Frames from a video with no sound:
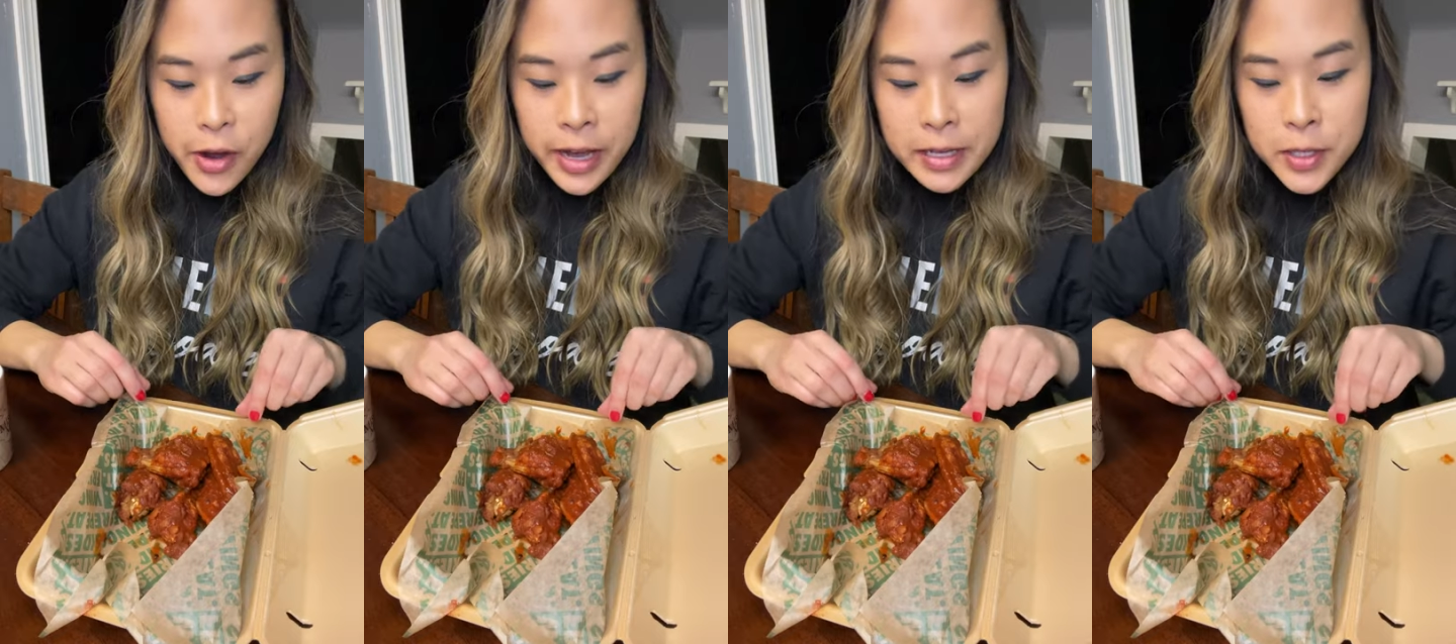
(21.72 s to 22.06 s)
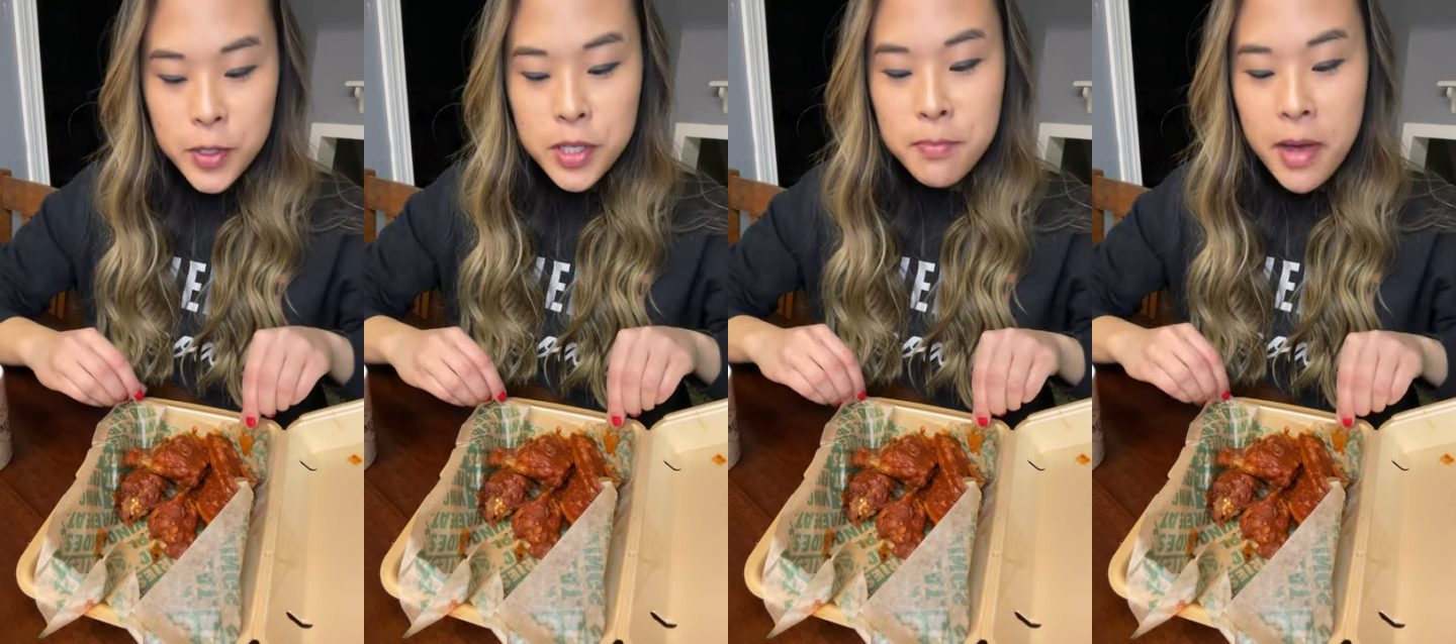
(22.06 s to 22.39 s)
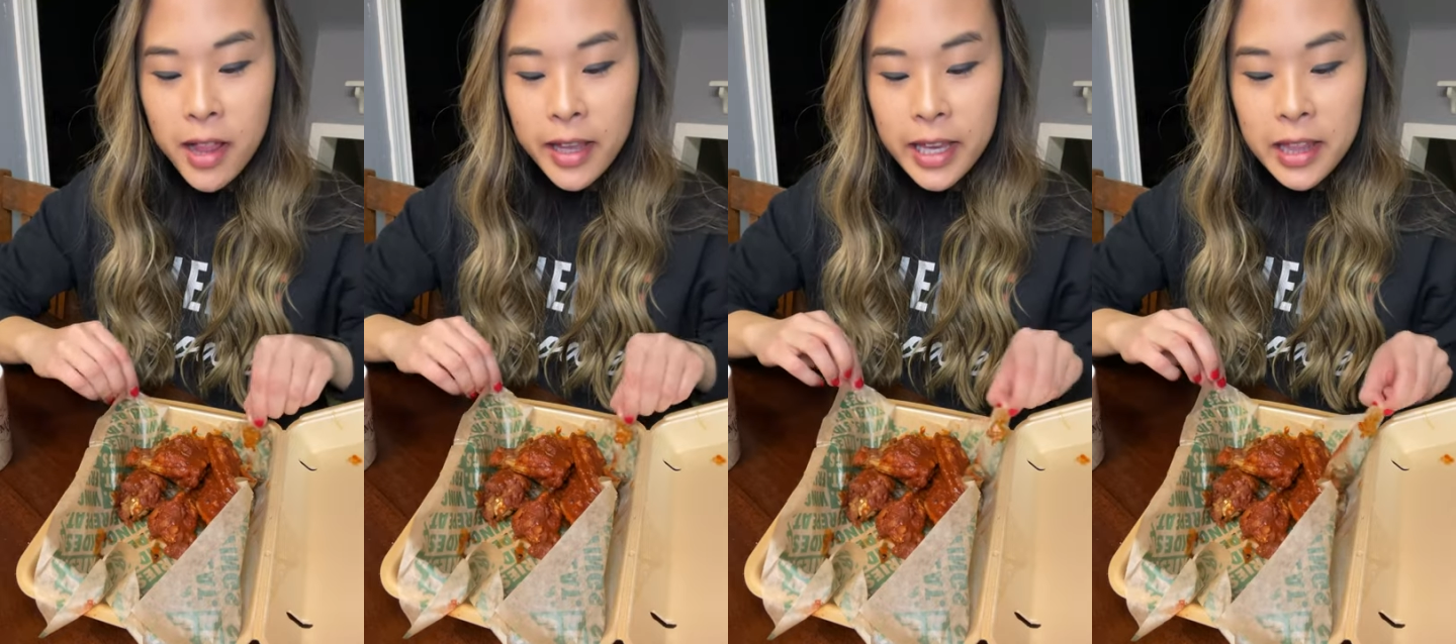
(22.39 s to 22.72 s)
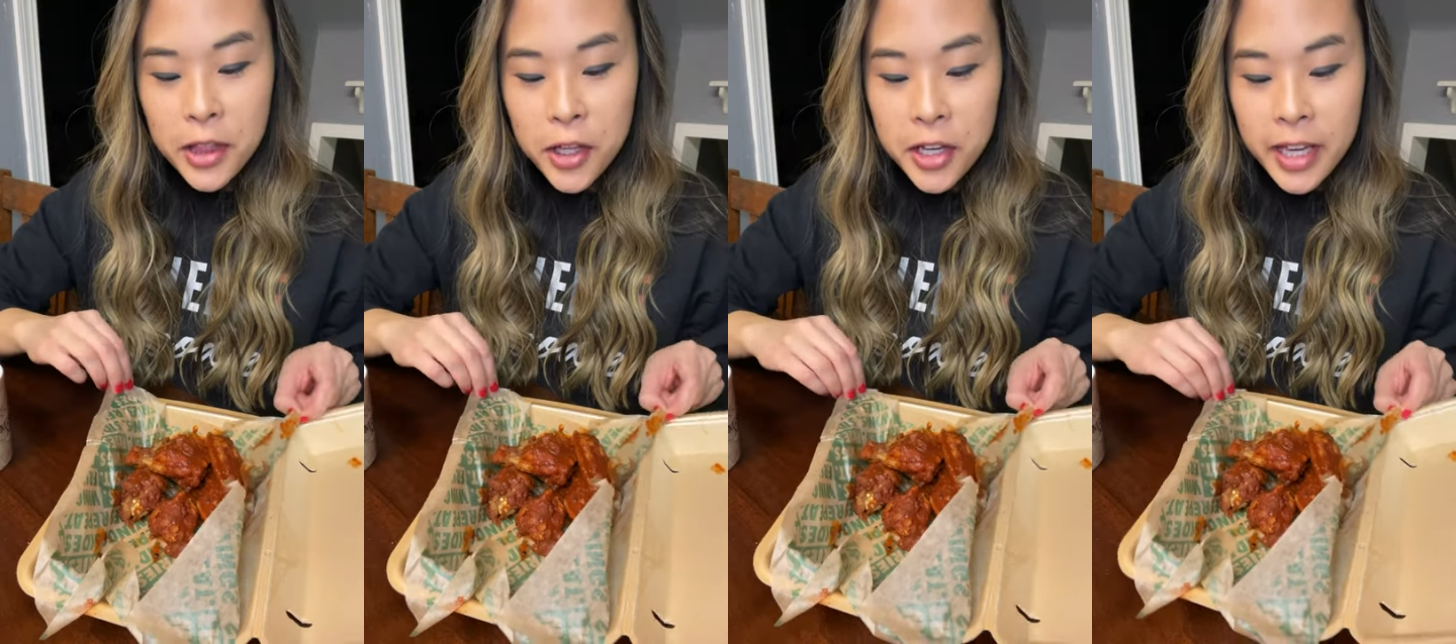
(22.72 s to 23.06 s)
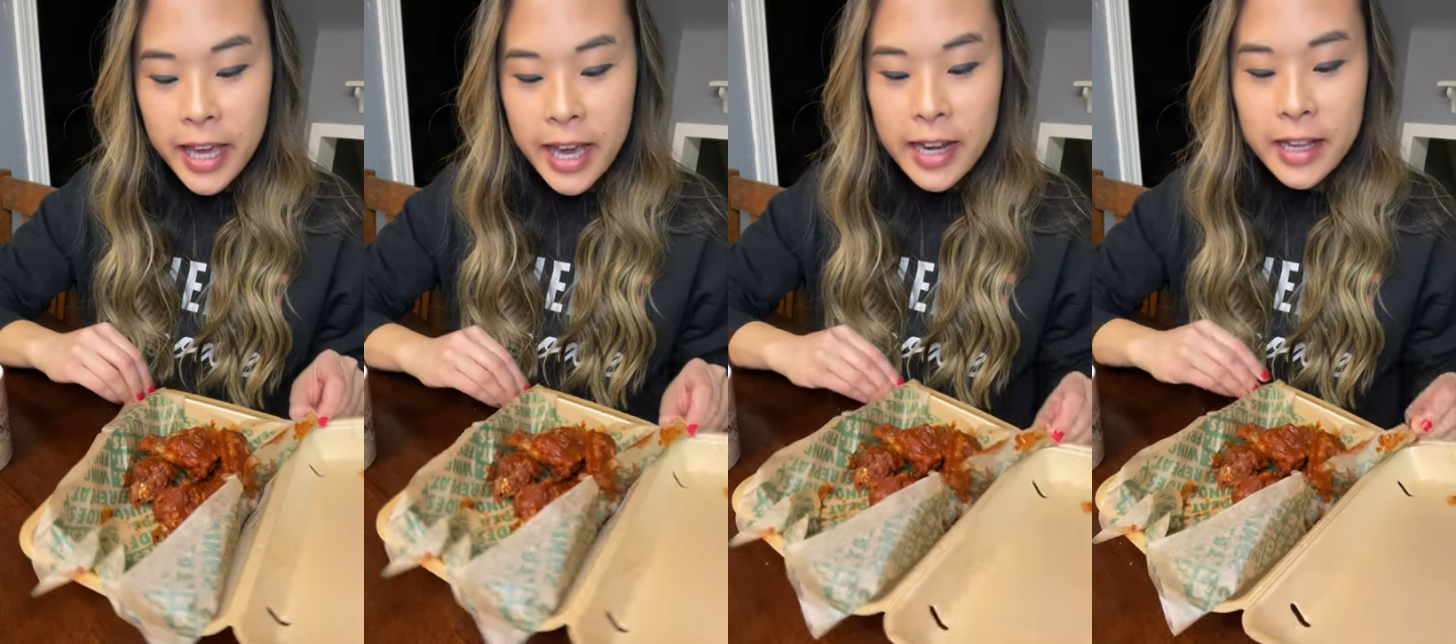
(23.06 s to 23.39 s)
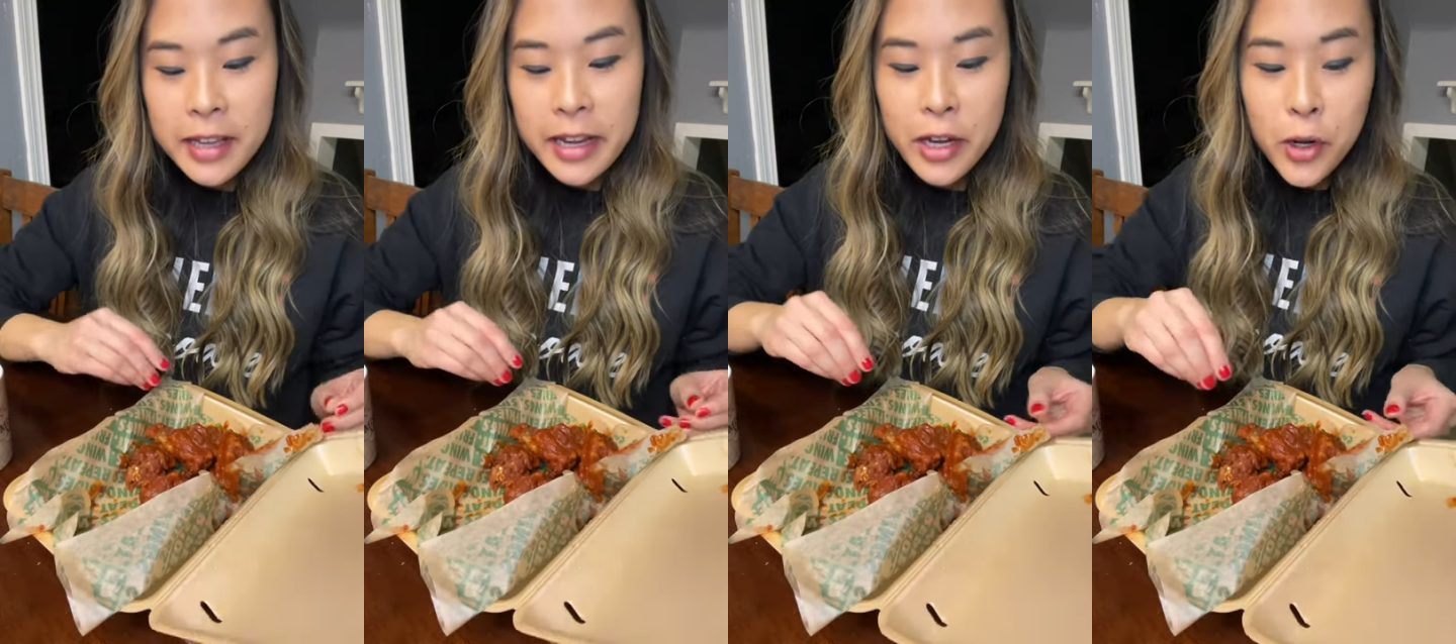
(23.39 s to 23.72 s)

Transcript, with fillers: Alright, so smelling and looking at it,